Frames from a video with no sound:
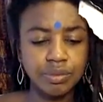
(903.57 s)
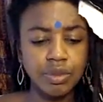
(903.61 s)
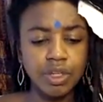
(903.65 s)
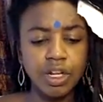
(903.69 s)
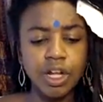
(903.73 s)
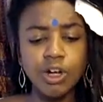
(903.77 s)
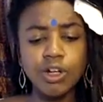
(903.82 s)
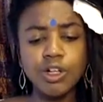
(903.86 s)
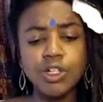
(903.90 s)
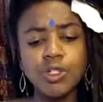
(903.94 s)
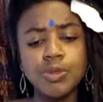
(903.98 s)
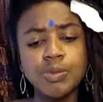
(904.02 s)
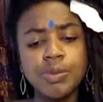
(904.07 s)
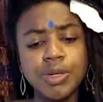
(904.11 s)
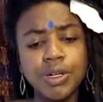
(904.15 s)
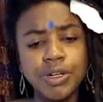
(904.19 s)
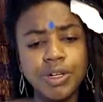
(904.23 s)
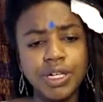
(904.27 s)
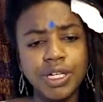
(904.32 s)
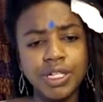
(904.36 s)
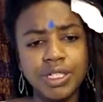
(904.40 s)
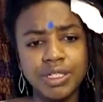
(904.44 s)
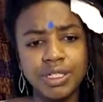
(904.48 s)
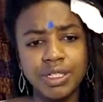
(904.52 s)

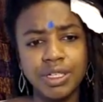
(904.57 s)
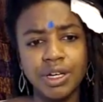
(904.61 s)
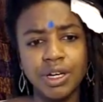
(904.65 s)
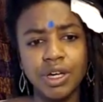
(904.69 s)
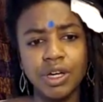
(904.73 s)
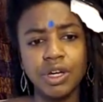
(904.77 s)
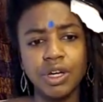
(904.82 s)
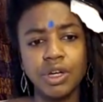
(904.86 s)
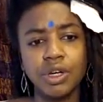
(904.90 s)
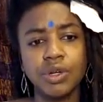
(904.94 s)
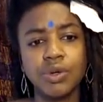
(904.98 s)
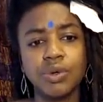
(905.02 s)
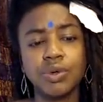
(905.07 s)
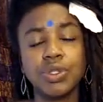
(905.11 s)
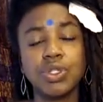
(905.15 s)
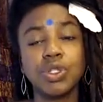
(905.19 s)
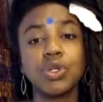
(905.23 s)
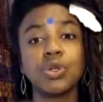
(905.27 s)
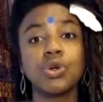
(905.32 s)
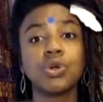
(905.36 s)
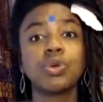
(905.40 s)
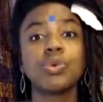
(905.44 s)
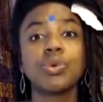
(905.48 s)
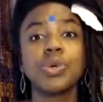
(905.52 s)
who is
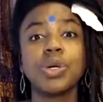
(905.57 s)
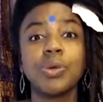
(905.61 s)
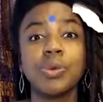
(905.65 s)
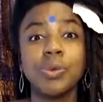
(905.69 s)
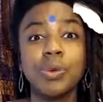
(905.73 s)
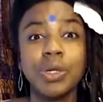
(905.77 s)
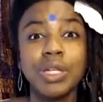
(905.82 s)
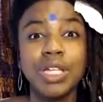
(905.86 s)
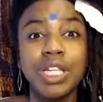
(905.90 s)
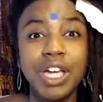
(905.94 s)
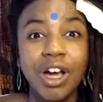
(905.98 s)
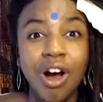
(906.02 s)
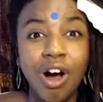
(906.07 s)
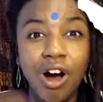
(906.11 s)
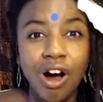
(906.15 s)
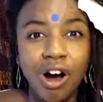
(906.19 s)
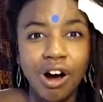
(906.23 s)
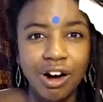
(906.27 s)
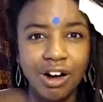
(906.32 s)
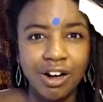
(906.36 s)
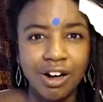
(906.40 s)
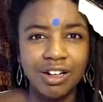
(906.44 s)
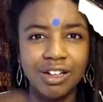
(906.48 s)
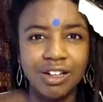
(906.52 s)
who we really
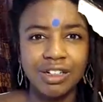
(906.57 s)
are.